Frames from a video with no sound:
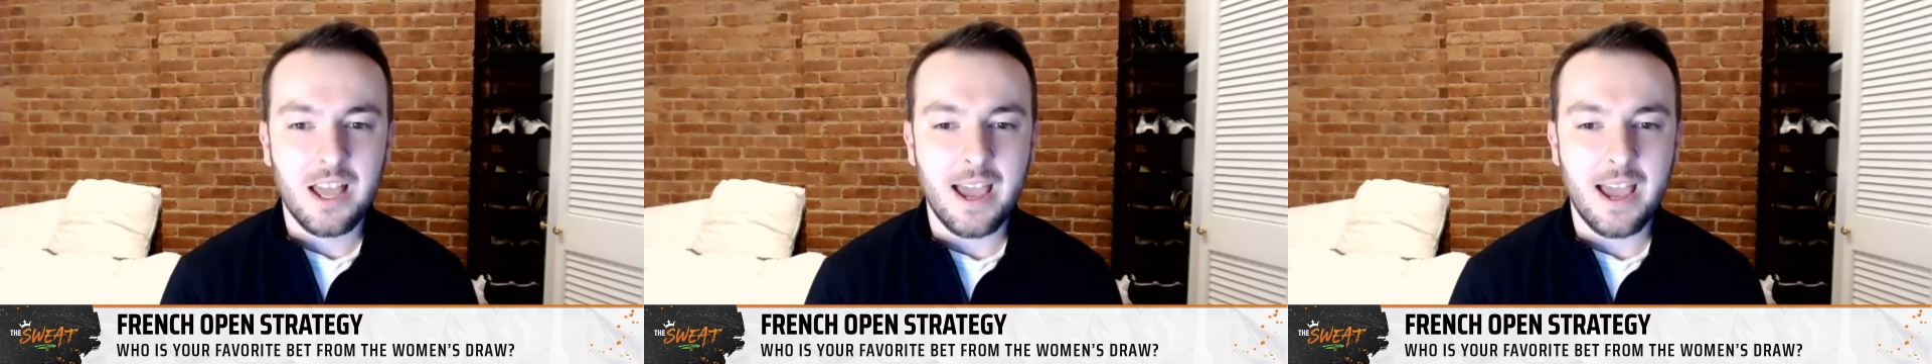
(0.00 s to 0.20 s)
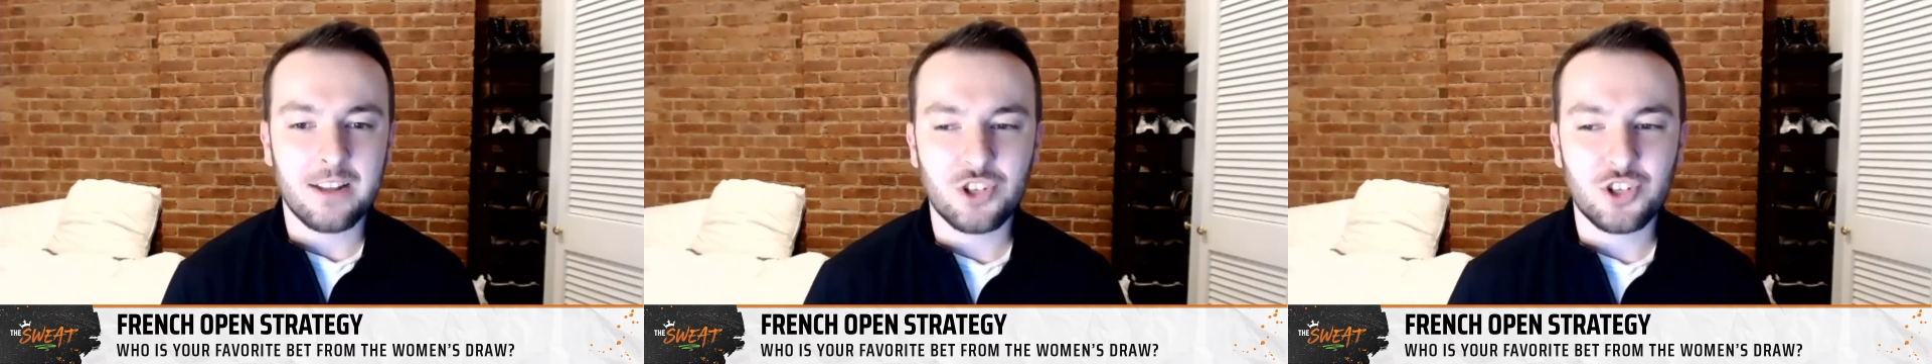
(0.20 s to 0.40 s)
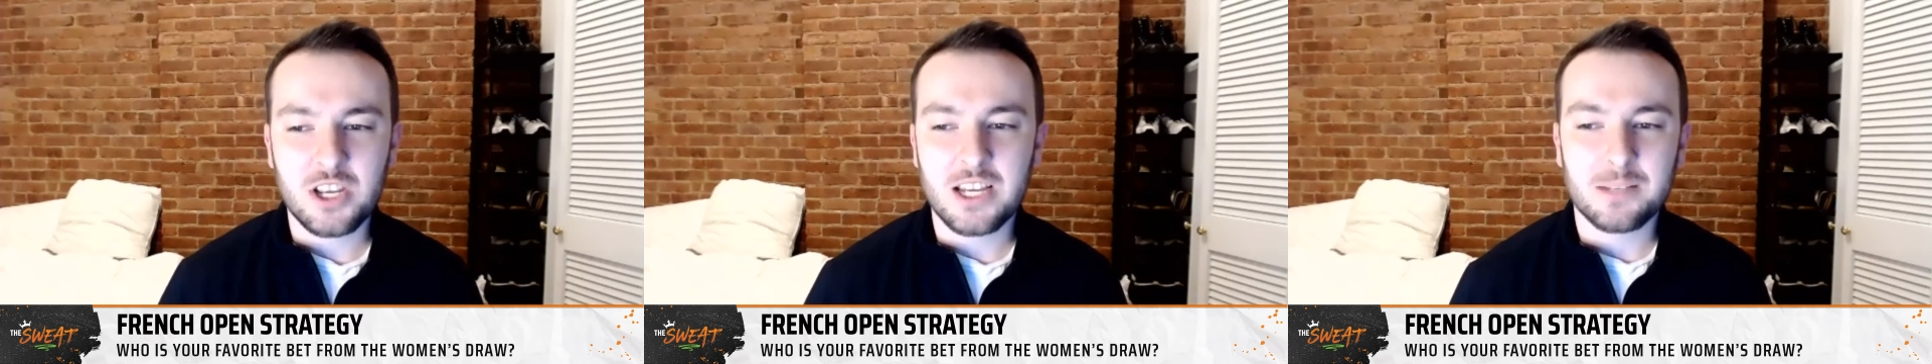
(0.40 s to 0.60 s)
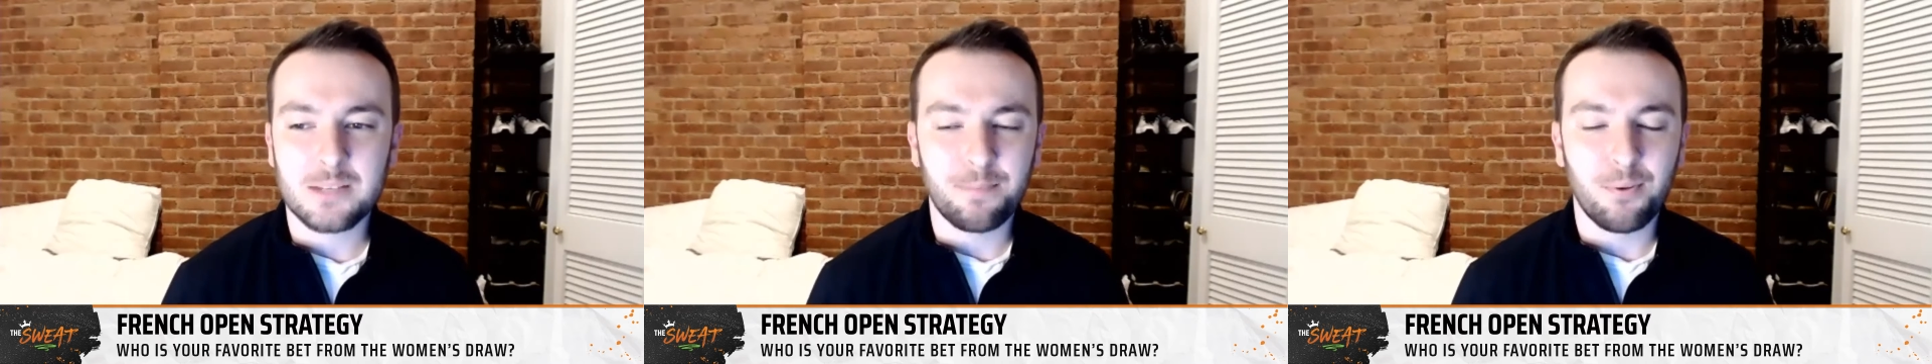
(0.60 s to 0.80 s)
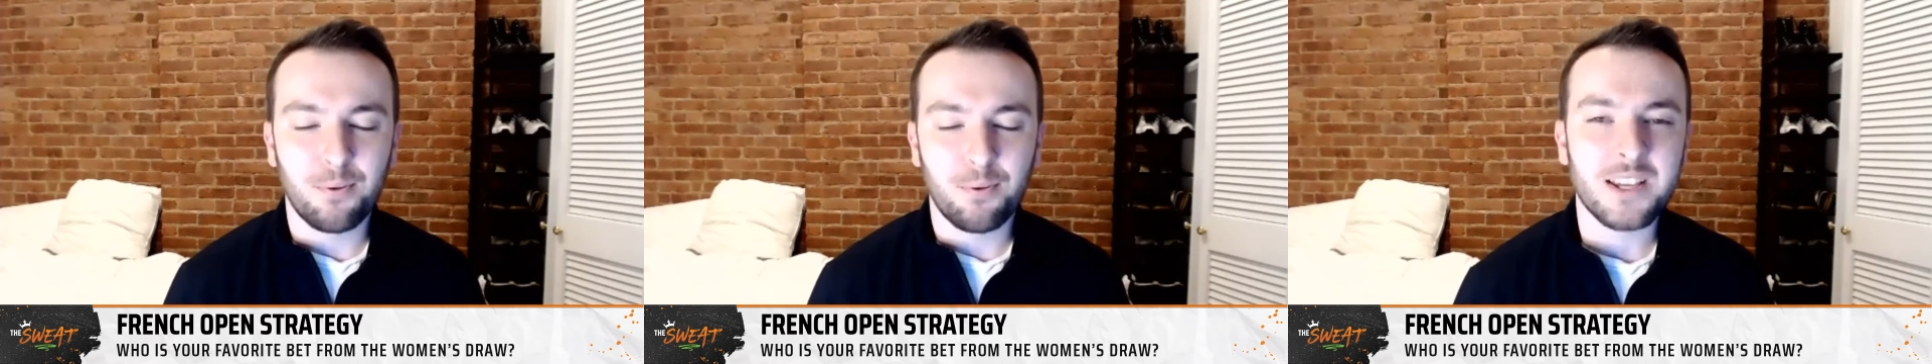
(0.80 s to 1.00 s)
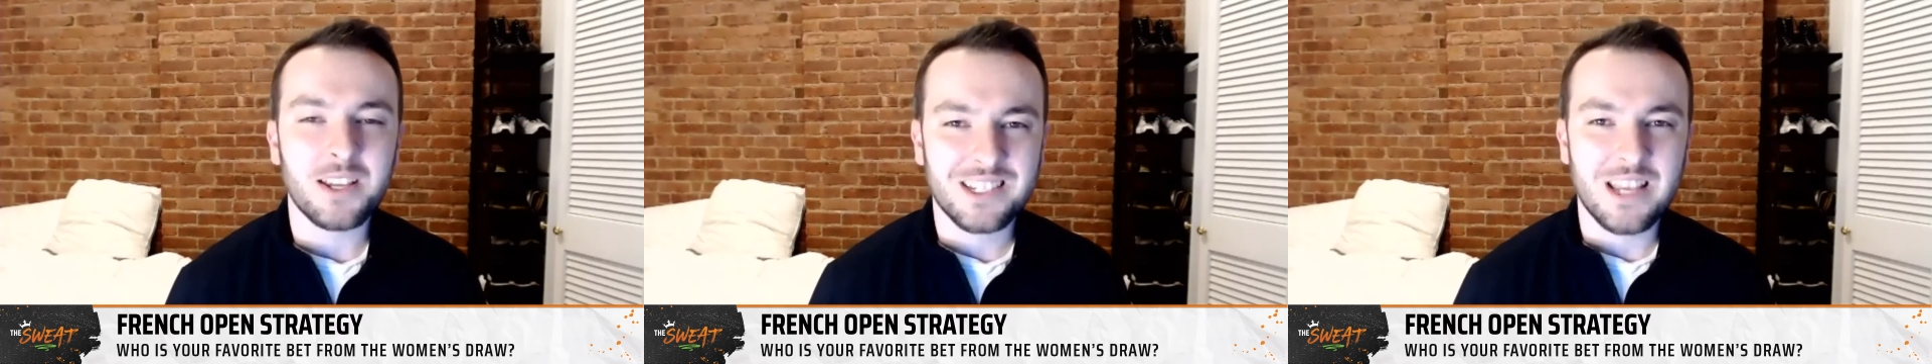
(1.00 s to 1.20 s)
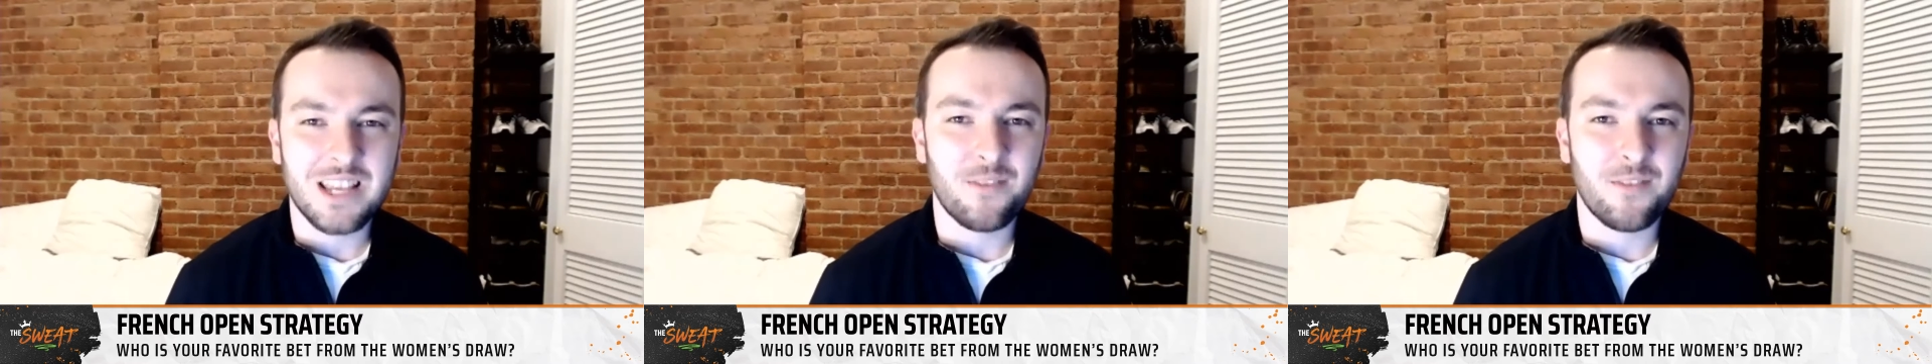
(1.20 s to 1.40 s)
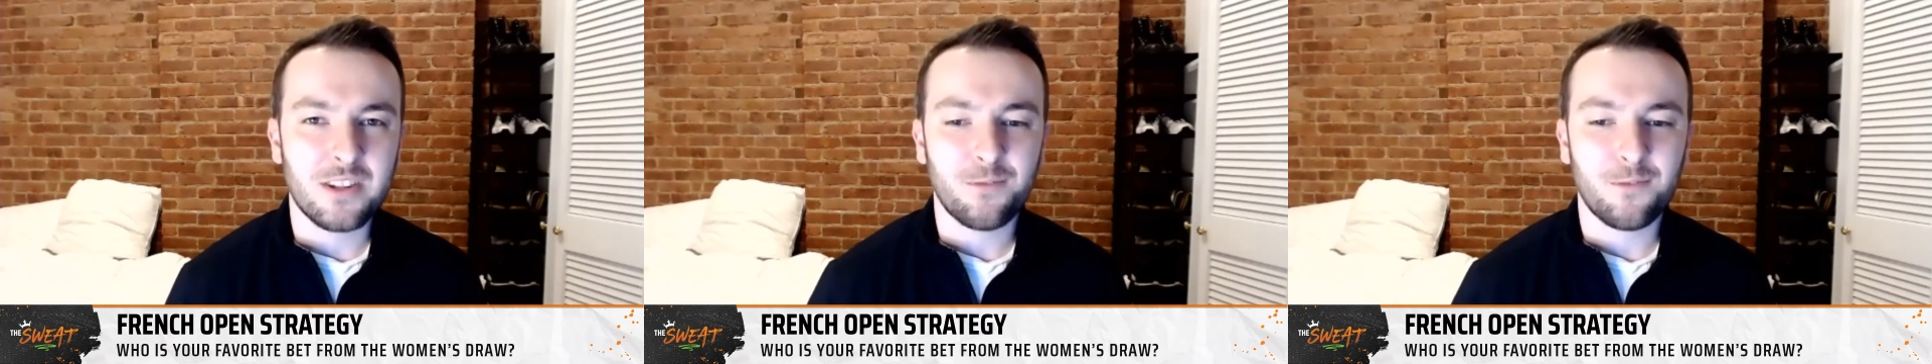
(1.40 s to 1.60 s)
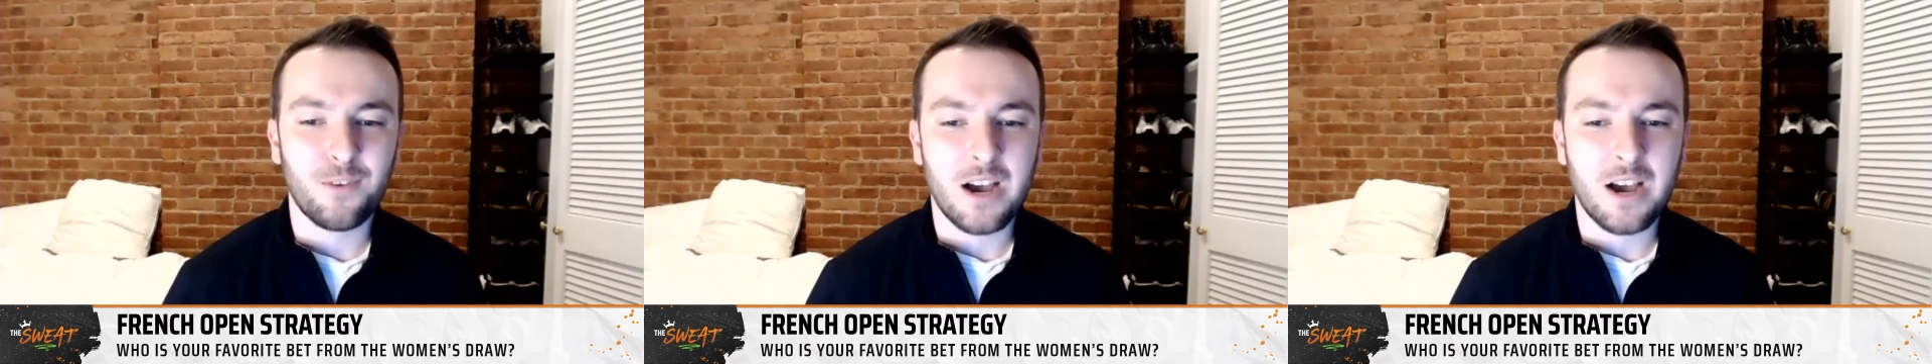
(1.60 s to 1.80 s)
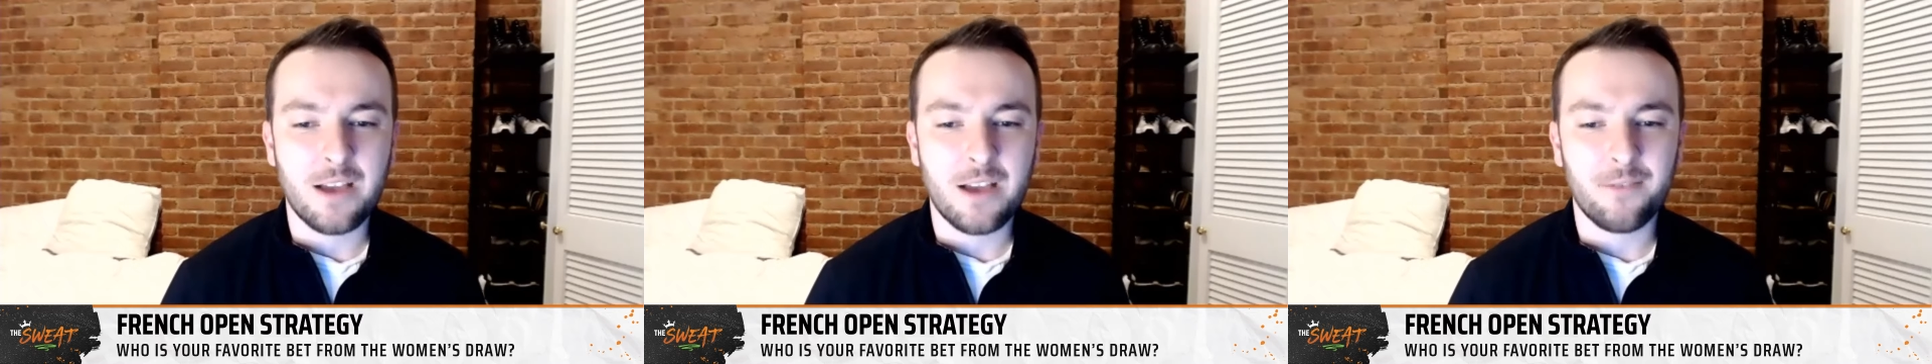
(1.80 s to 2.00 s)
and she is plus
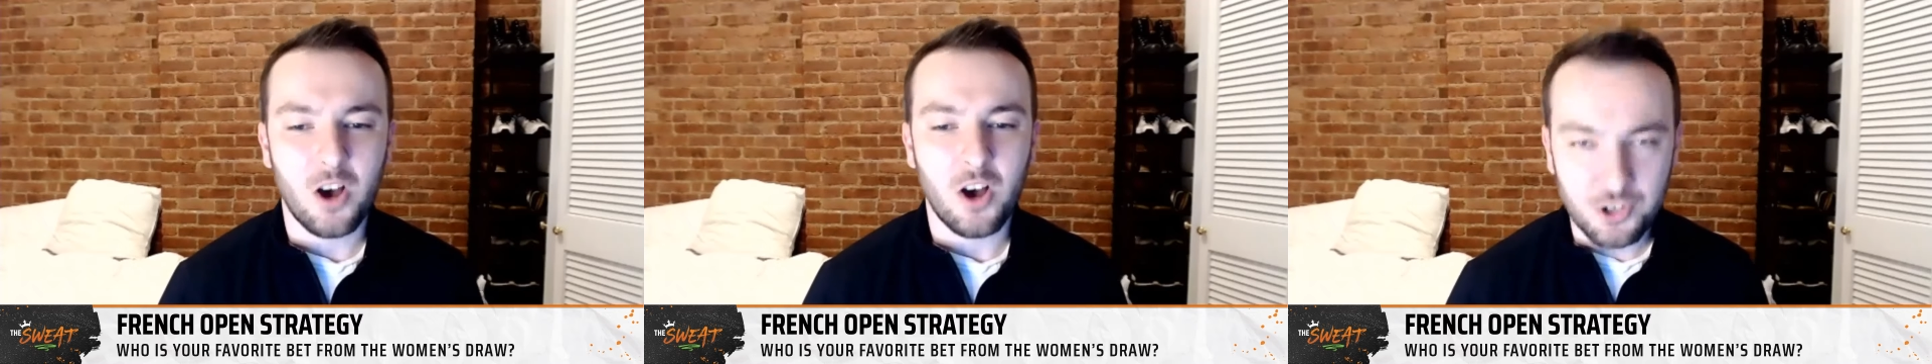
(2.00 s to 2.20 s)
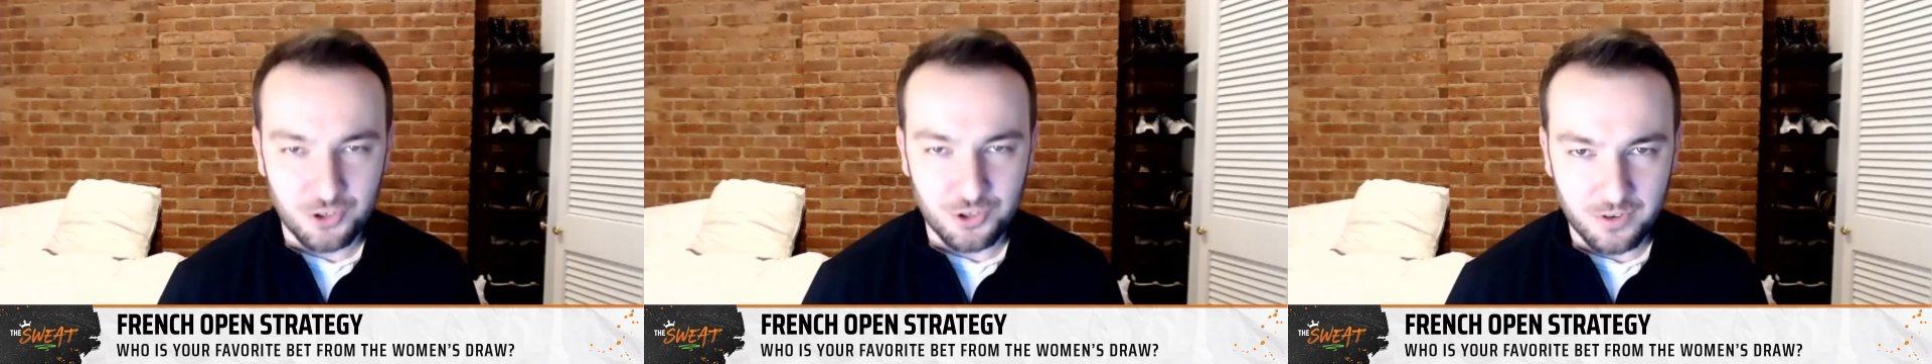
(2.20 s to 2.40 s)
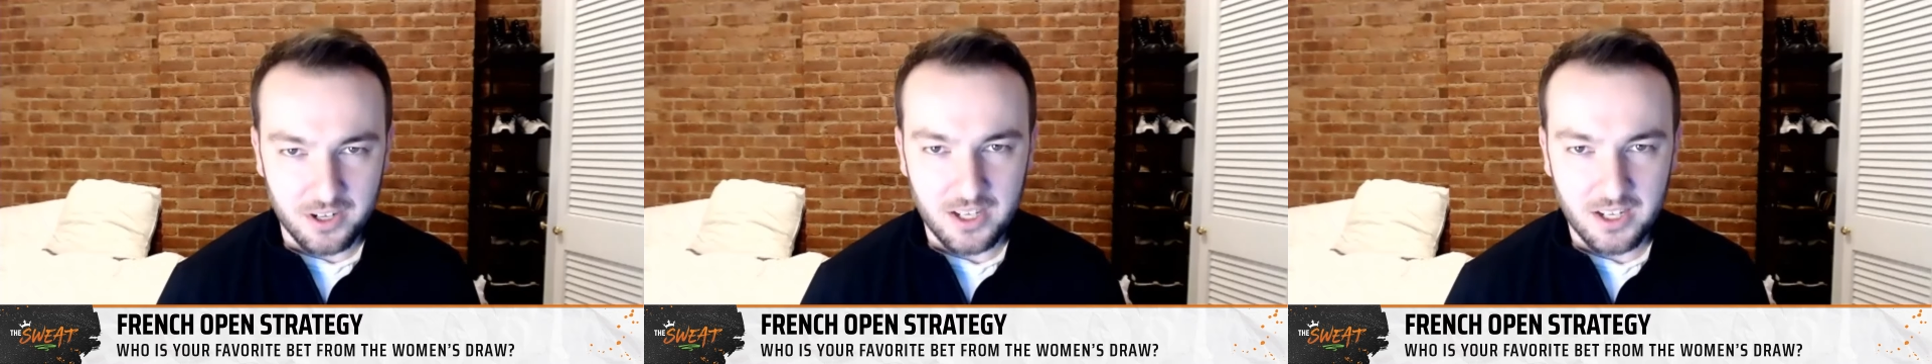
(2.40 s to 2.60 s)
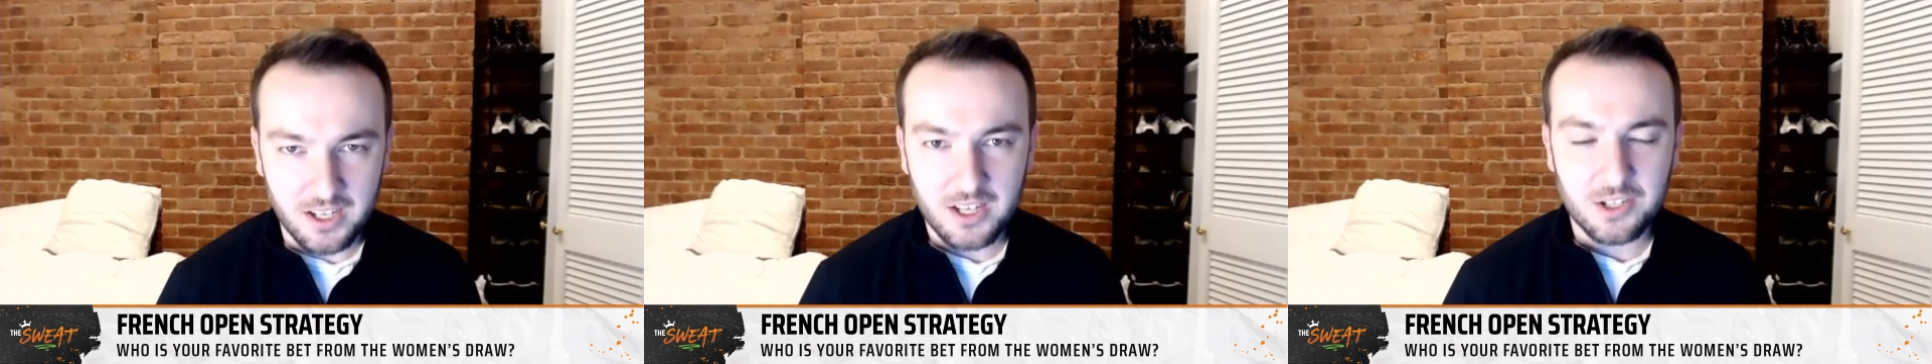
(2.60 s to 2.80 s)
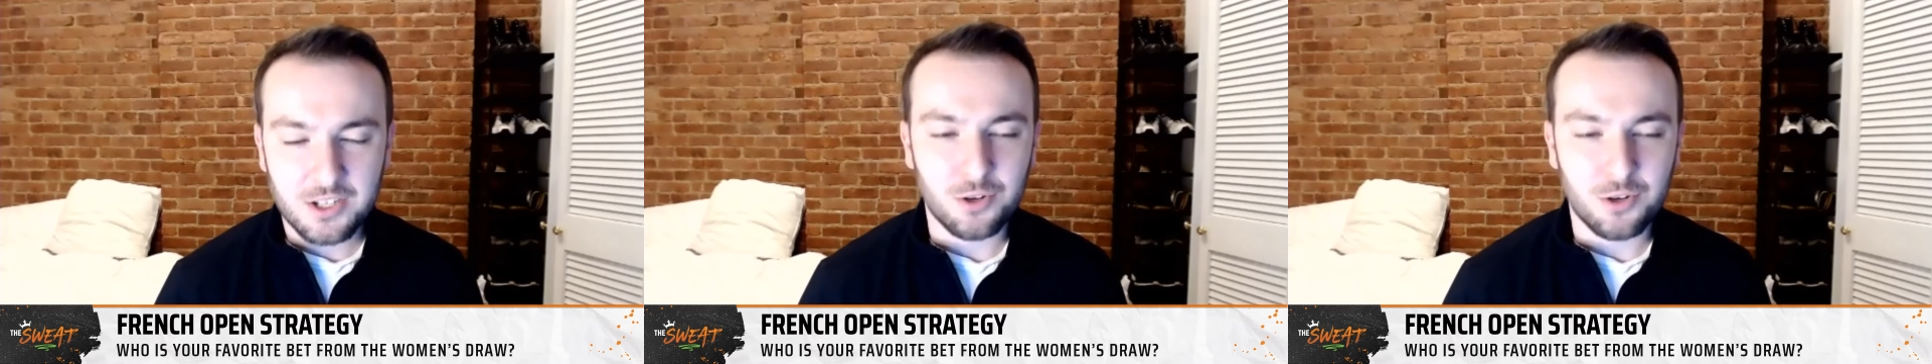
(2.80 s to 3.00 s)
7,500